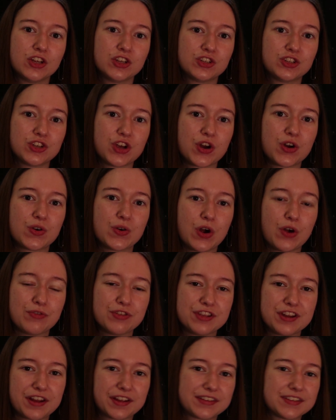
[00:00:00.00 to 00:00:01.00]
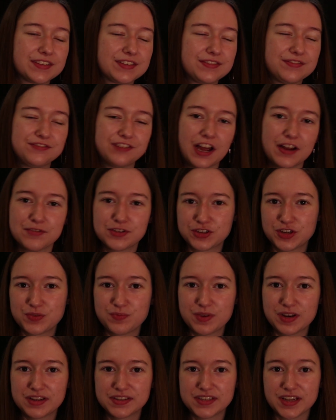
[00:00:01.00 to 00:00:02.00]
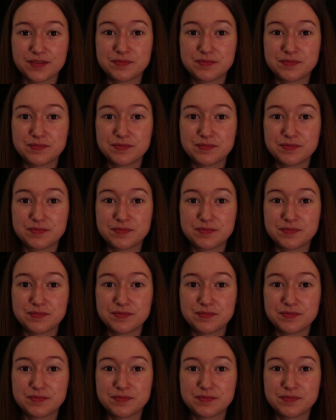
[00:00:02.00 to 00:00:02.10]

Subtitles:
So over the next 5 or so minutes,